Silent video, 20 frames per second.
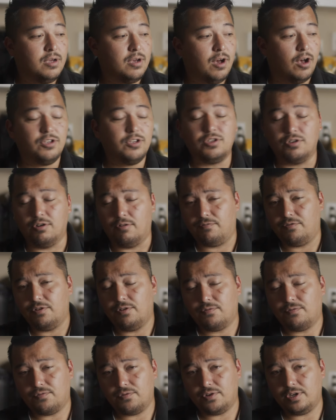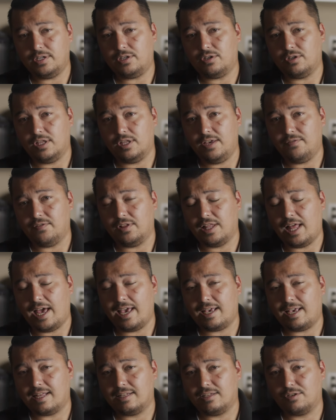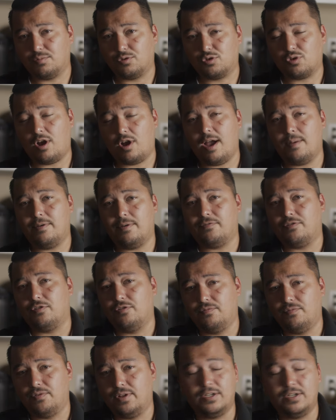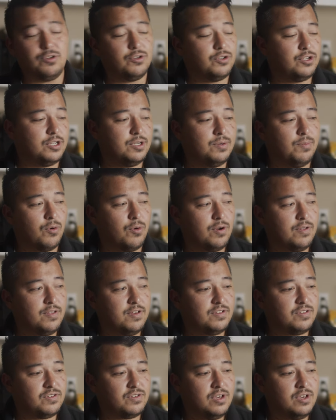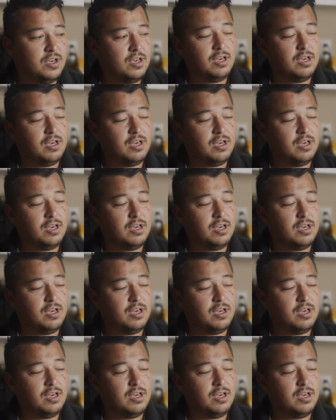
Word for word: Also, feel free to leave a like and subscribe if you've been interested in more of this.